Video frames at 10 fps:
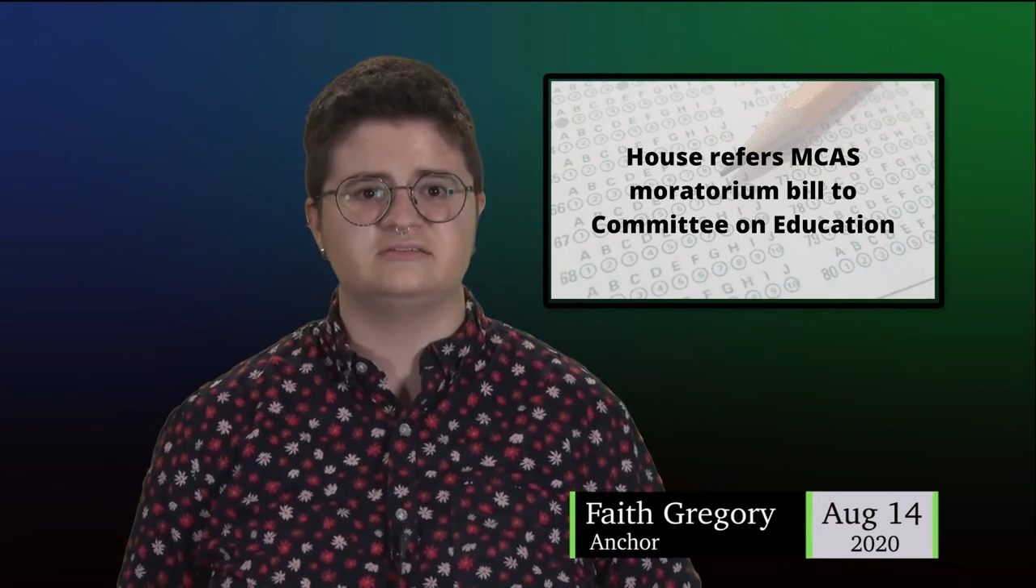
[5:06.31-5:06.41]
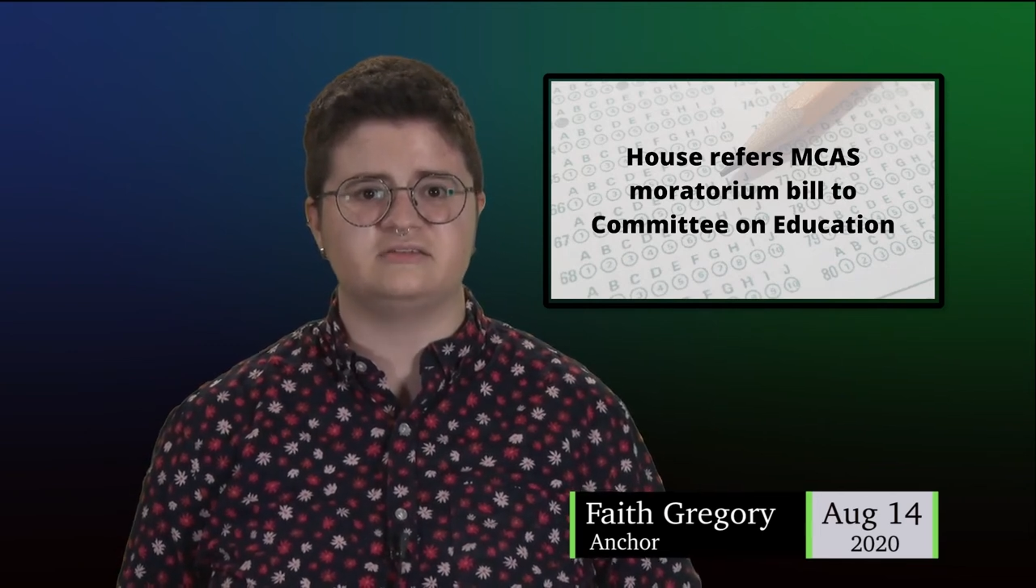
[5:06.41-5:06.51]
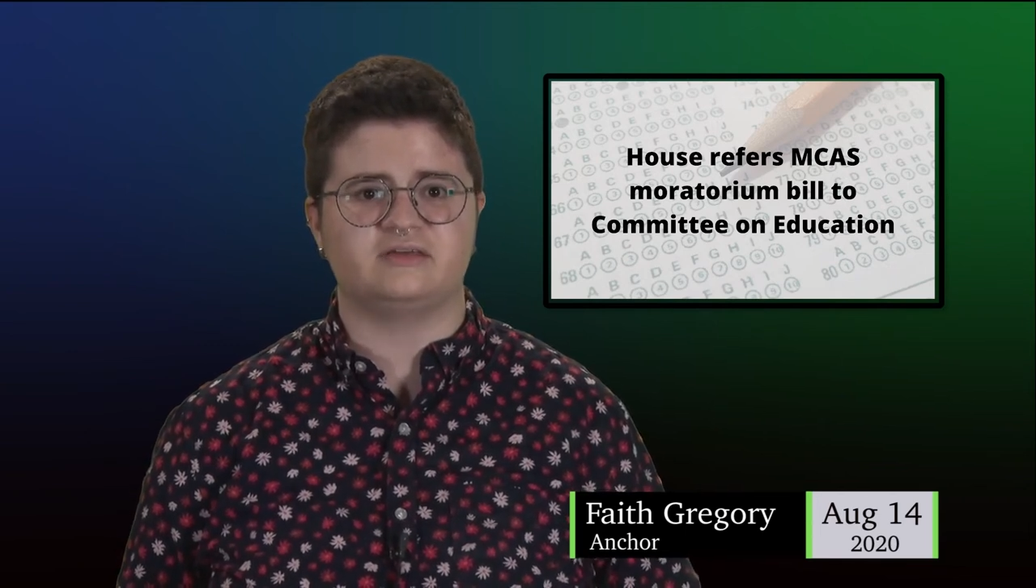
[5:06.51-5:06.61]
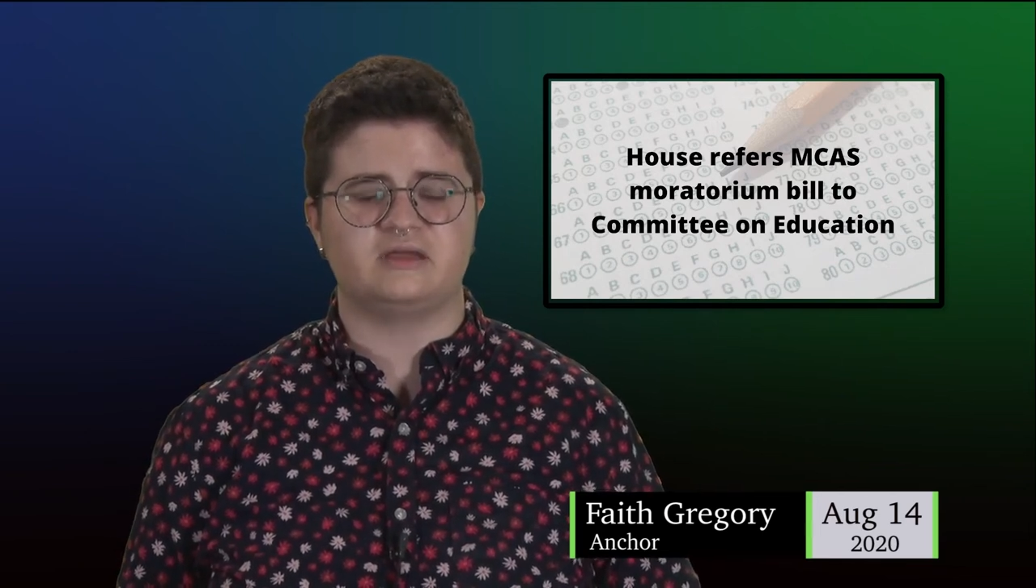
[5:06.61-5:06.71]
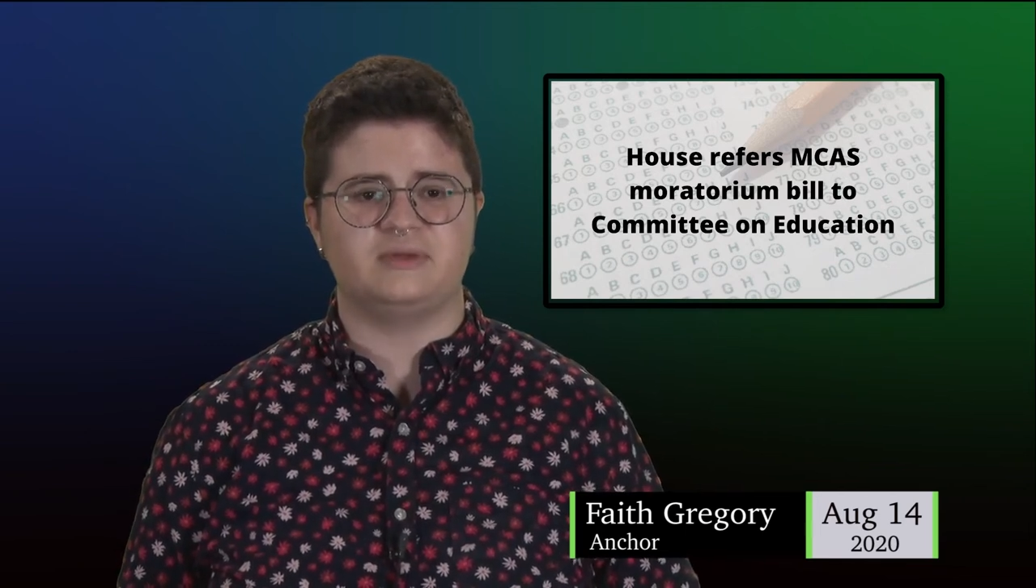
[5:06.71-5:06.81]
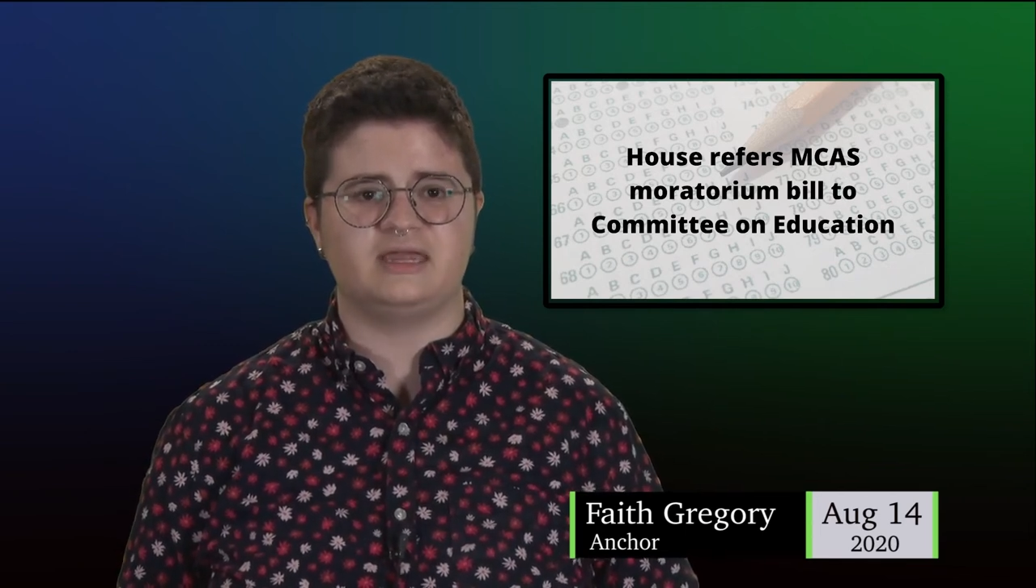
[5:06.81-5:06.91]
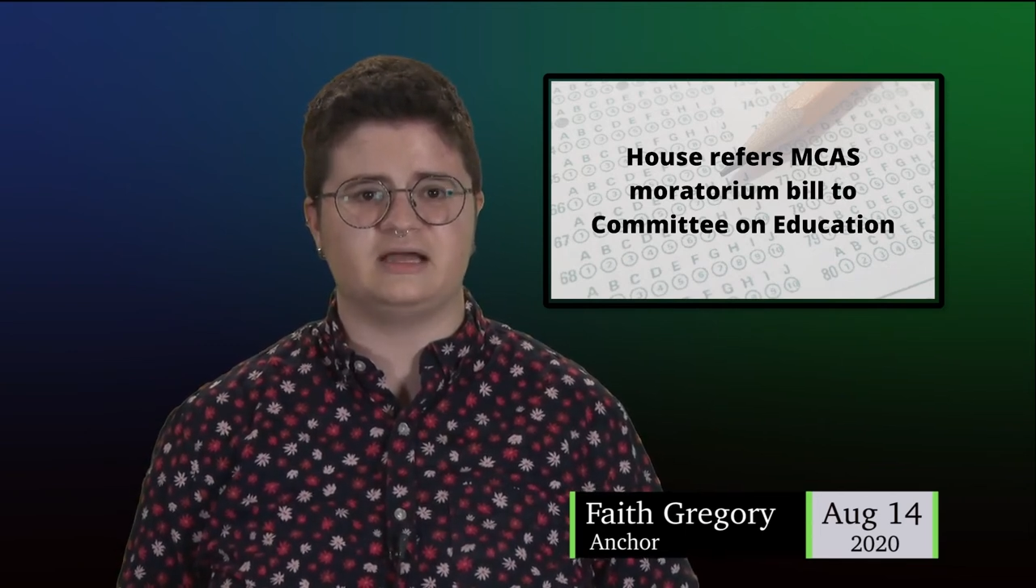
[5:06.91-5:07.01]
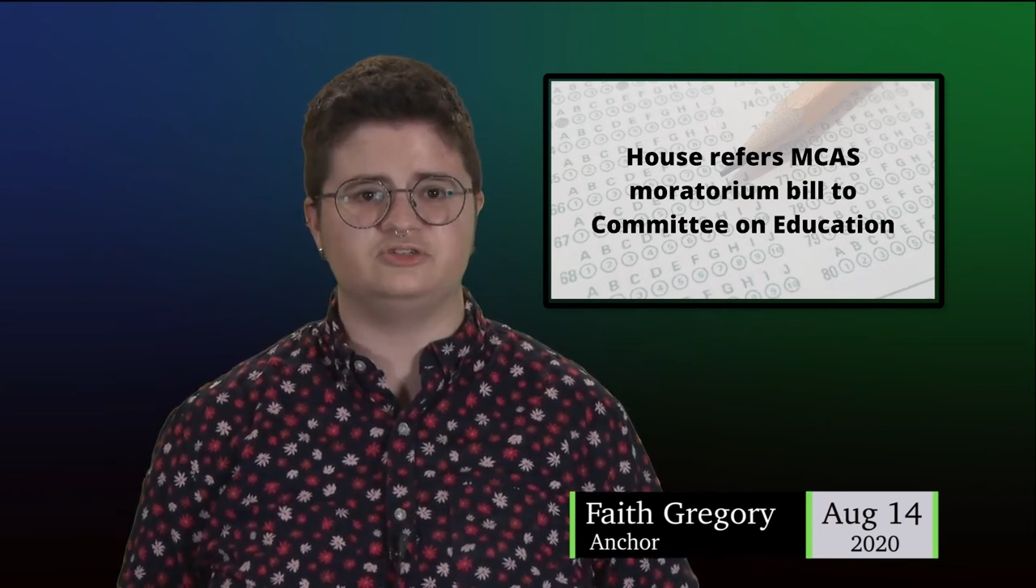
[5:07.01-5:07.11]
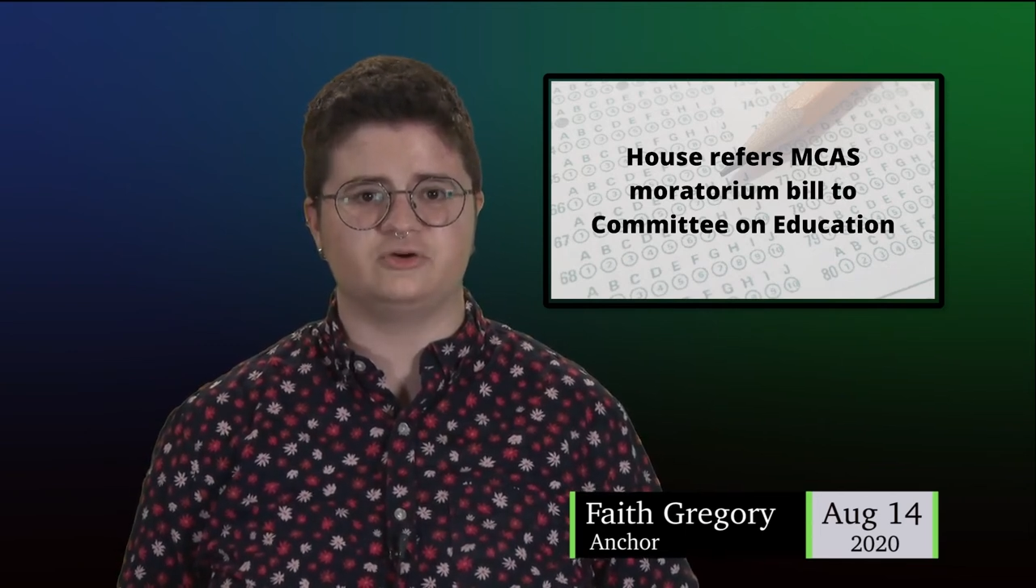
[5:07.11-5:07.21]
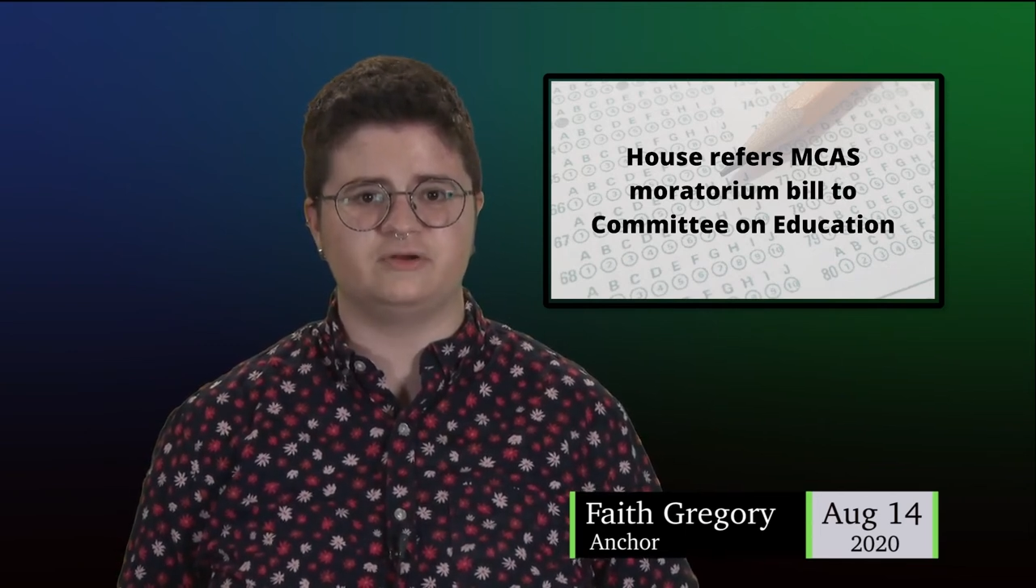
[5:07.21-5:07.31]
to the Committee
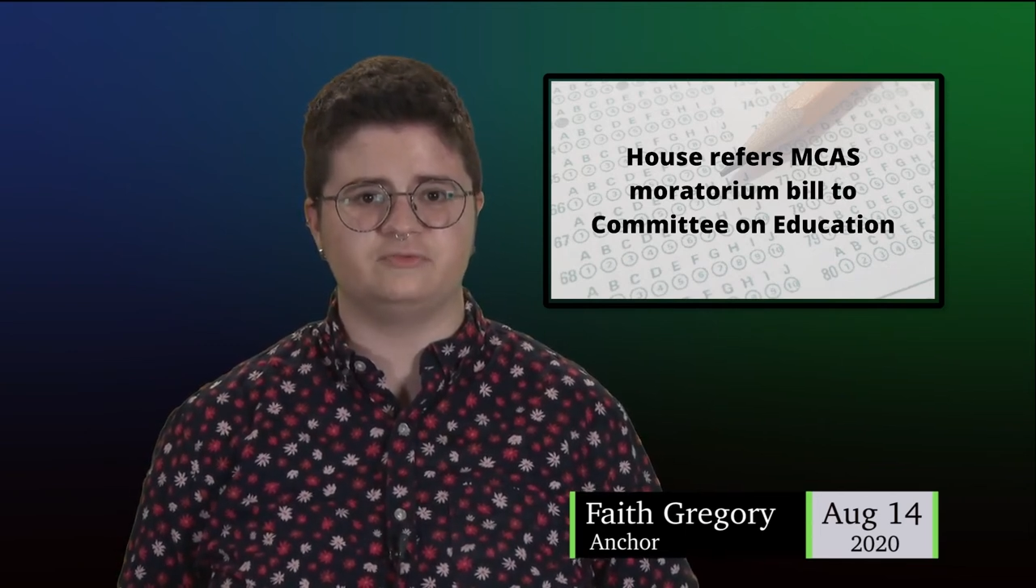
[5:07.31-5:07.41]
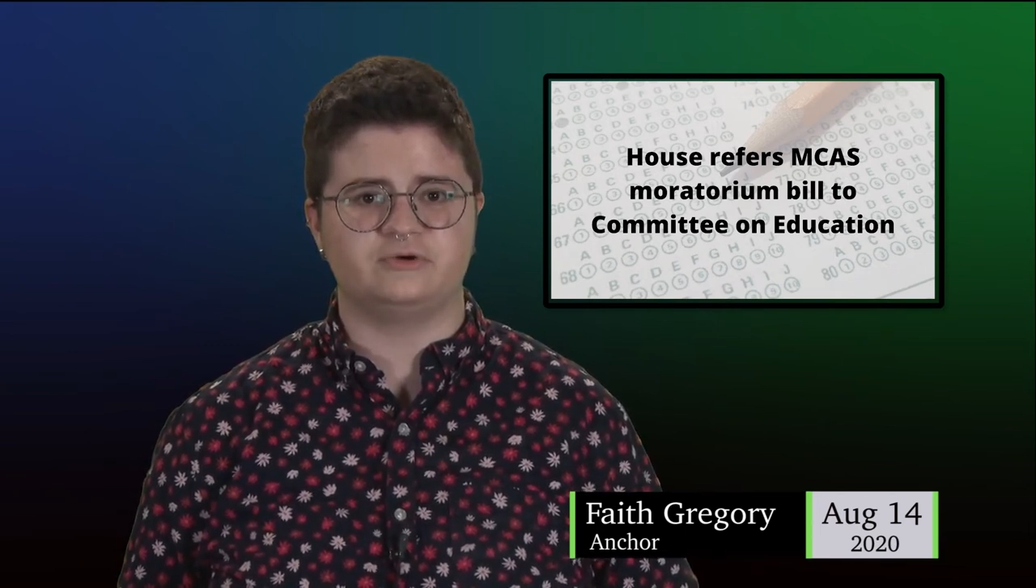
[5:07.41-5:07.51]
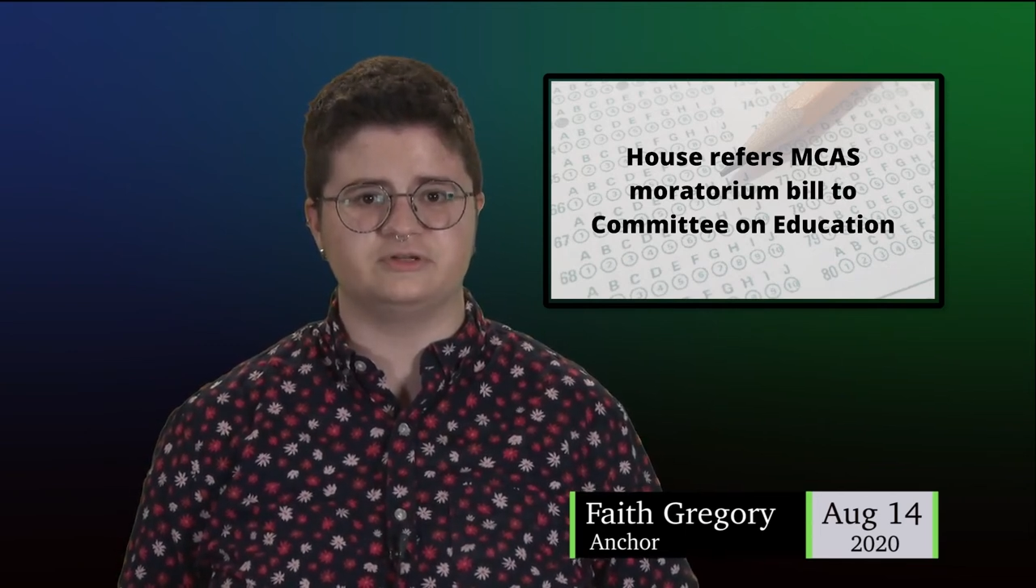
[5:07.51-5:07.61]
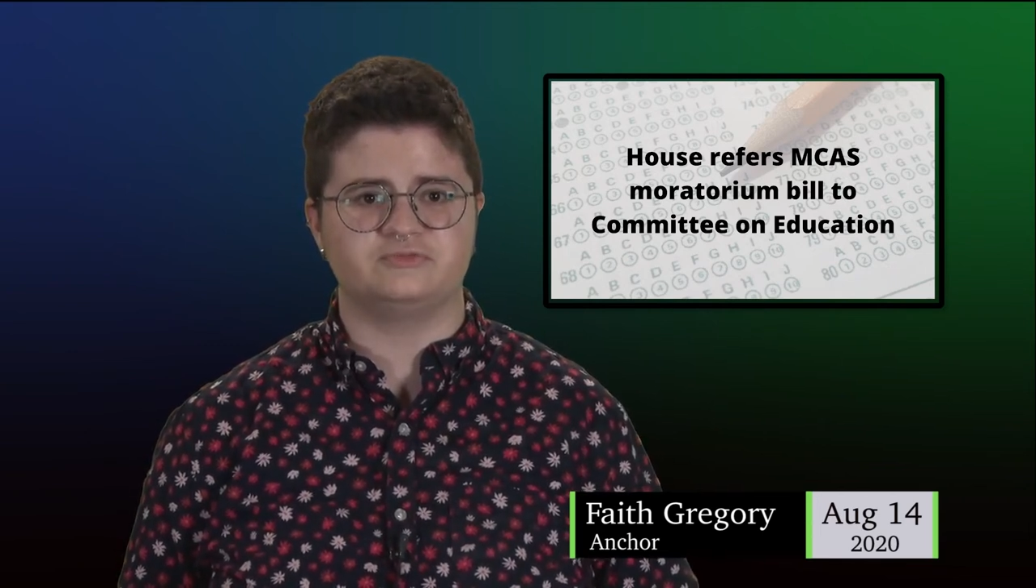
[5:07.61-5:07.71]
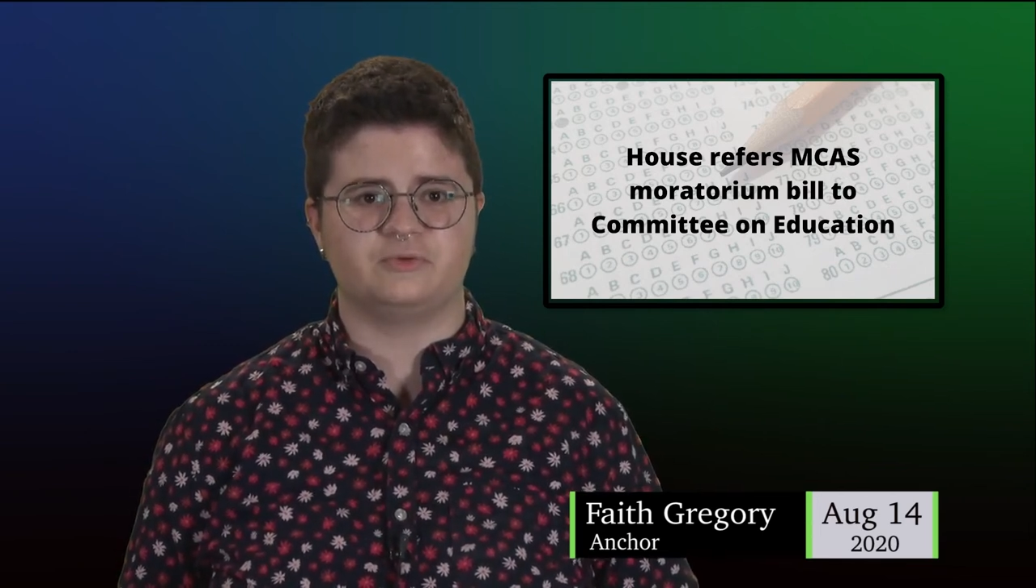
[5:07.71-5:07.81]
on Joint Rules,